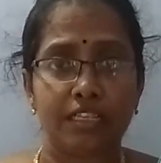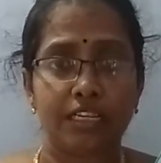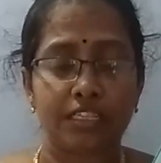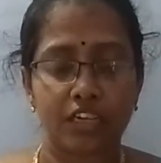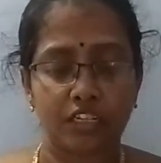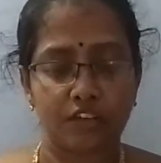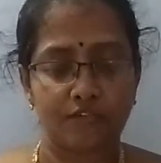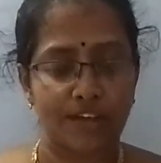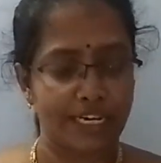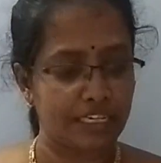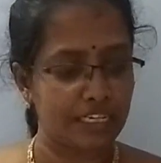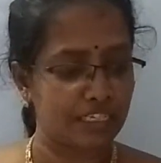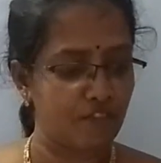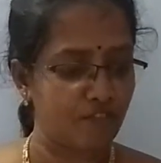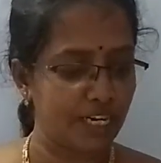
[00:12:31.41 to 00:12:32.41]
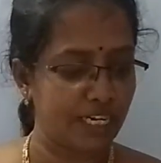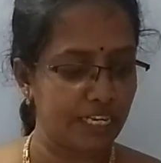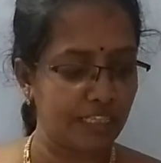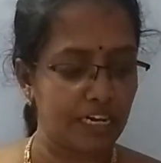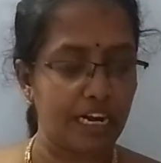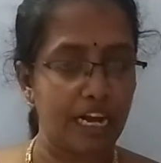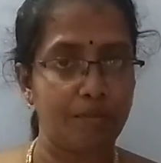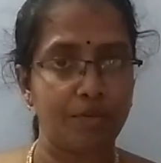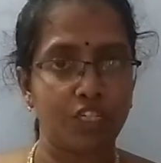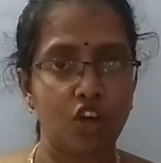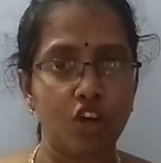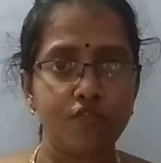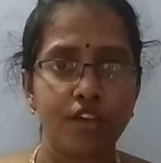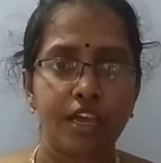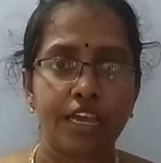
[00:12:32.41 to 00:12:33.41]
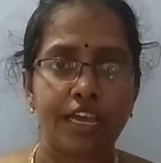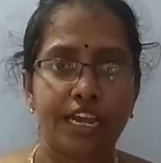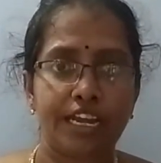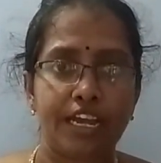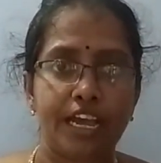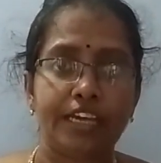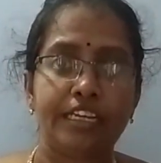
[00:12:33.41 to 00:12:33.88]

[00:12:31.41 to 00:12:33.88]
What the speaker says: These are the factors affecting the climate of India.